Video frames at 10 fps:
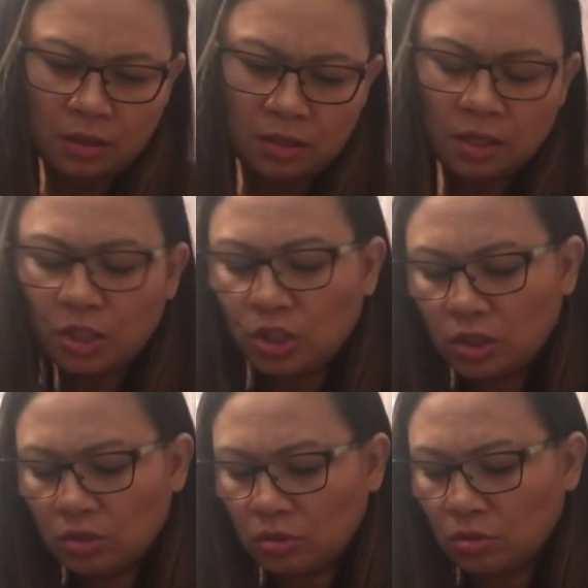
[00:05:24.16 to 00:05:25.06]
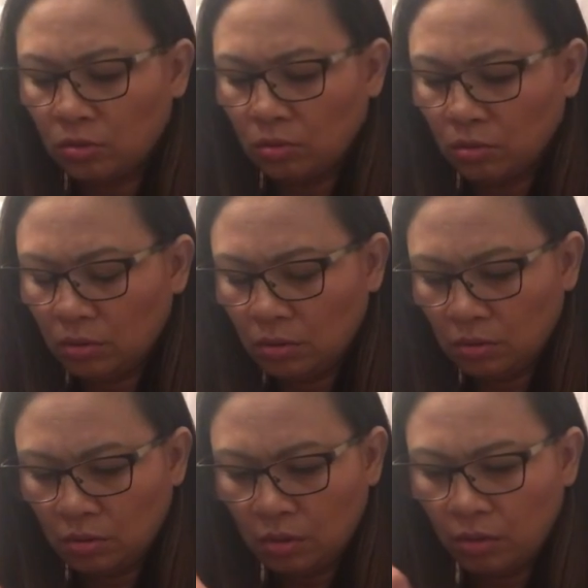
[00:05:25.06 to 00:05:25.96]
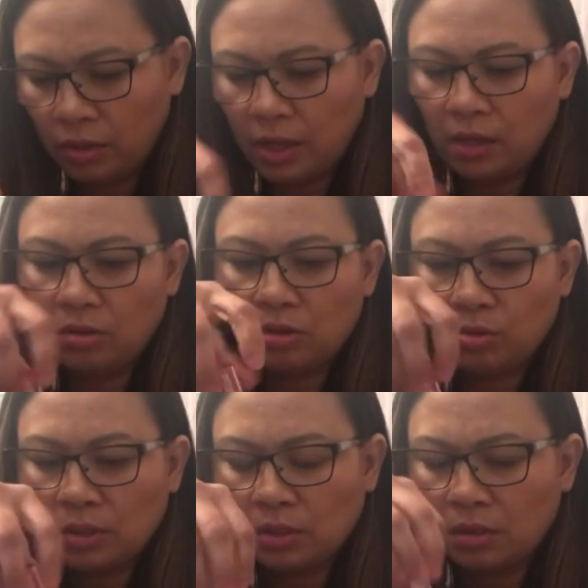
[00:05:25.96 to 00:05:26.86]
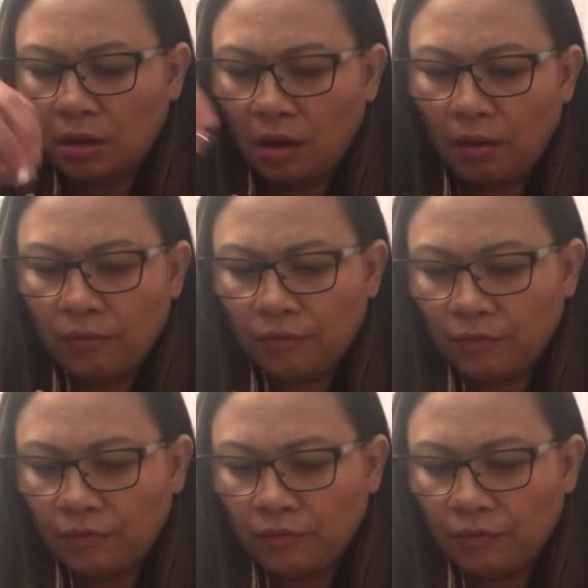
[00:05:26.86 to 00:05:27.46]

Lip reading: Touch and Soul. Oh, okay, you twist it off.